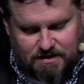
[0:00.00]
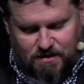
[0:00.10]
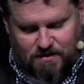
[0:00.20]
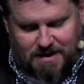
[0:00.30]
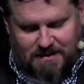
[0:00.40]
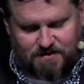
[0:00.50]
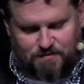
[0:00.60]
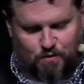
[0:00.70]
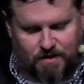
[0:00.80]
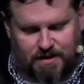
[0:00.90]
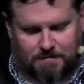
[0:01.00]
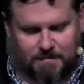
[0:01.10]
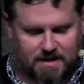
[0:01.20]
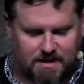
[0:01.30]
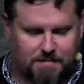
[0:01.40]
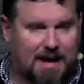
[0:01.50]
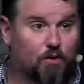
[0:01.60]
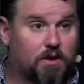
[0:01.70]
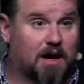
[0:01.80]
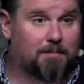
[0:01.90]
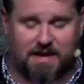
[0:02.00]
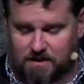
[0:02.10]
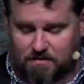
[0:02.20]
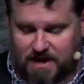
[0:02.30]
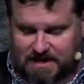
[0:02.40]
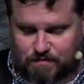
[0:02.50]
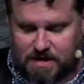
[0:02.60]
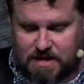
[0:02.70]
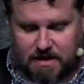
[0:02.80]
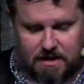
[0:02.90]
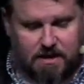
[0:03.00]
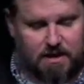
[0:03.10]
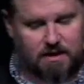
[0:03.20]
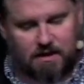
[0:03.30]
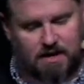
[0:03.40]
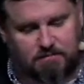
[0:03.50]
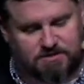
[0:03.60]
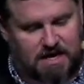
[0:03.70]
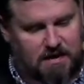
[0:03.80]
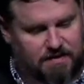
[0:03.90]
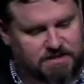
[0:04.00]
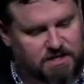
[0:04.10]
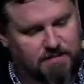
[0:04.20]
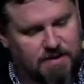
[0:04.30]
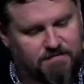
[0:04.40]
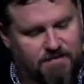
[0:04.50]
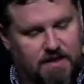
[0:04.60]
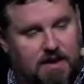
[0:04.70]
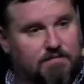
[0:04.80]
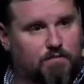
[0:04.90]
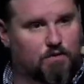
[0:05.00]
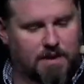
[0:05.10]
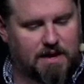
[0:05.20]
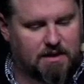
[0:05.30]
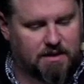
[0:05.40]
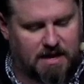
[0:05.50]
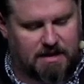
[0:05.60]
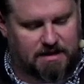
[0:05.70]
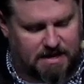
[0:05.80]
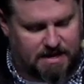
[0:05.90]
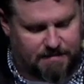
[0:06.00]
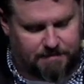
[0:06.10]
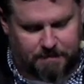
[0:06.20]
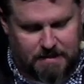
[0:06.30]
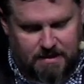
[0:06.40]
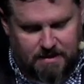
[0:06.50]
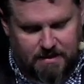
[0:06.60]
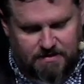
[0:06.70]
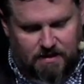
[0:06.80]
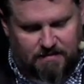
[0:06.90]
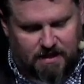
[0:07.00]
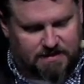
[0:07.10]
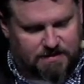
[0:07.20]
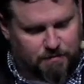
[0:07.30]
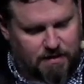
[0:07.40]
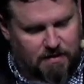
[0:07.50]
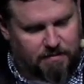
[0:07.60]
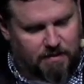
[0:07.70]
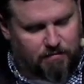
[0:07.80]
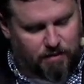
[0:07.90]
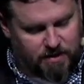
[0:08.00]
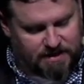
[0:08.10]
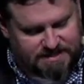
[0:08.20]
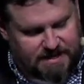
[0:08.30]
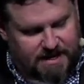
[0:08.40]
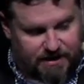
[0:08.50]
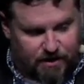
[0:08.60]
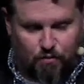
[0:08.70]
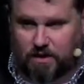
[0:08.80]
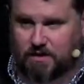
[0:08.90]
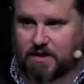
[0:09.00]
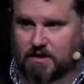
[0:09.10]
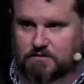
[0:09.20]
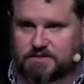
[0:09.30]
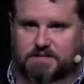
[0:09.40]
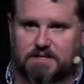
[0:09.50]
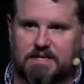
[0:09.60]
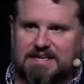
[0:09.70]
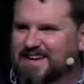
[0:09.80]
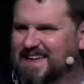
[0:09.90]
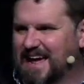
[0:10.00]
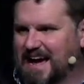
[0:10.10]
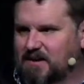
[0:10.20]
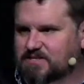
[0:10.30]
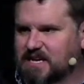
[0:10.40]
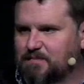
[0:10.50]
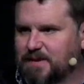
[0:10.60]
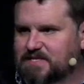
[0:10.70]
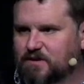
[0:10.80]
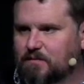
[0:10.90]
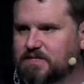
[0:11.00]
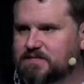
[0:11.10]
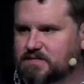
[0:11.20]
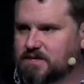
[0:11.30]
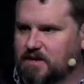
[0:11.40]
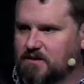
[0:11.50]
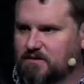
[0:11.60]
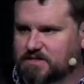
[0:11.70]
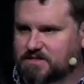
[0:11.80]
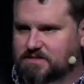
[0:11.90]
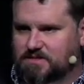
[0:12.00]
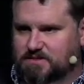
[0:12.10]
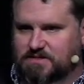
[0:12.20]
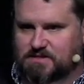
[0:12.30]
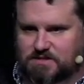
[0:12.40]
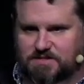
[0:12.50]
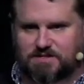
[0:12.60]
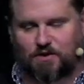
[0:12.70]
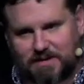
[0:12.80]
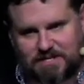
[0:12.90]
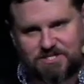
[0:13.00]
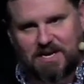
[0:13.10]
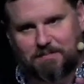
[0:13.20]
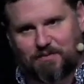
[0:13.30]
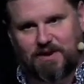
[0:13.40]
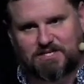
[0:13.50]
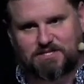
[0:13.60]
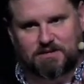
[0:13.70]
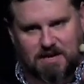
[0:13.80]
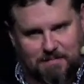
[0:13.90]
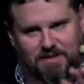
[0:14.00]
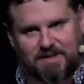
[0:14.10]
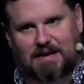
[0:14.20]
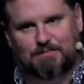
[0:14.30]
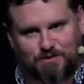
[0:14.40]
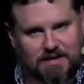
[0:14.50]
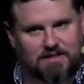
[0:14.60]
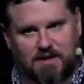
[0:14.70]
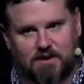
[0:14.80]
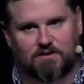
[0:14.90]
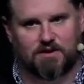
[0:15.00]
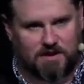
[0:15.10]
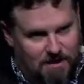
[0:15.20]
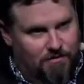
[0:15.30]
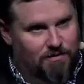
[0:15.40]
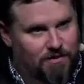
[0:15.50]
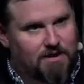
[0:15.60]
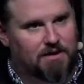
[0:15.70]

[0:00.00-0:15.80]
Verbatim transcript: talk about this morning. Um, I will not be here next week. Um, Jonathan's going to be filling in for me. And um, so I thought this would be a, a, really good Sunday to do one of those kind of housekeeping sermons. You know, it's, there's sermons you got to preach a couple of times throughout the year, you know.